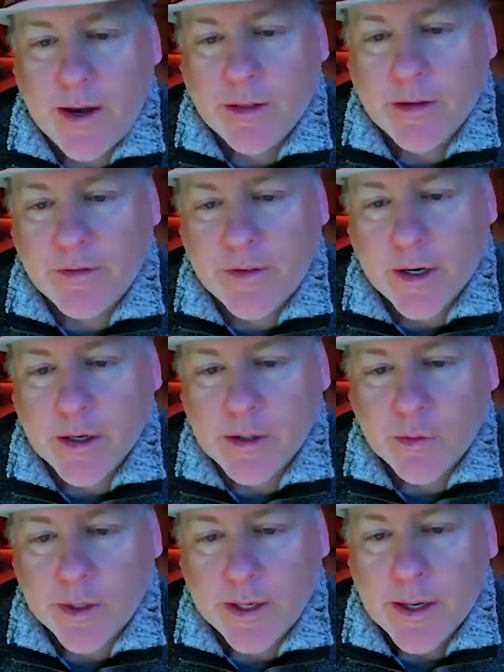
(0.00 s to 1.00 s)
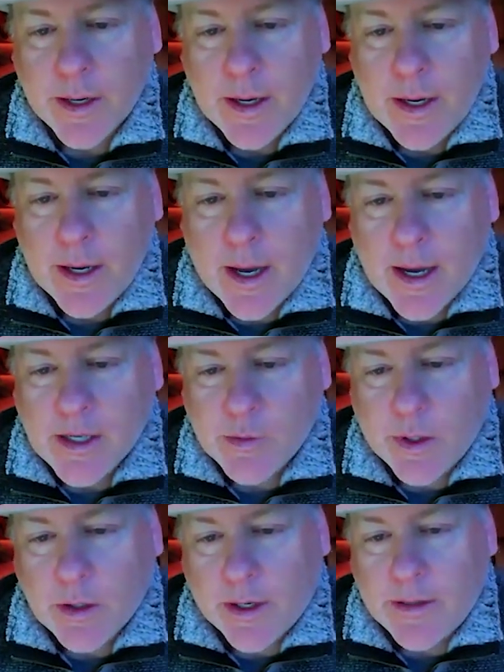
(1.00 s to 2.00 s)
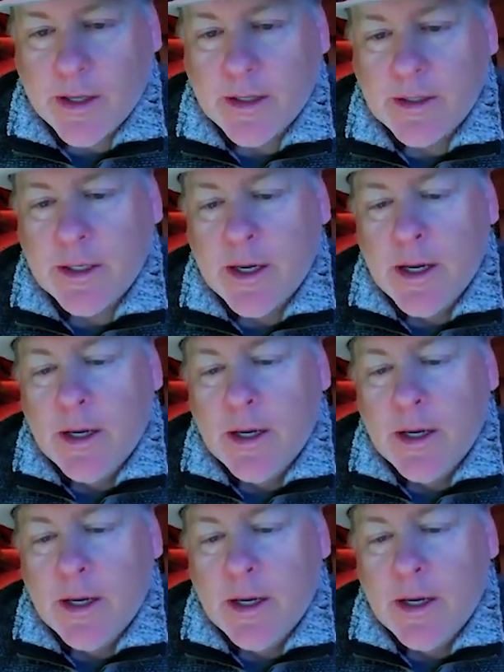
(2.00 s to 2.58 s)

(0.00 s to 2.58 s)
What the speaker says: fading the fear as we look at this.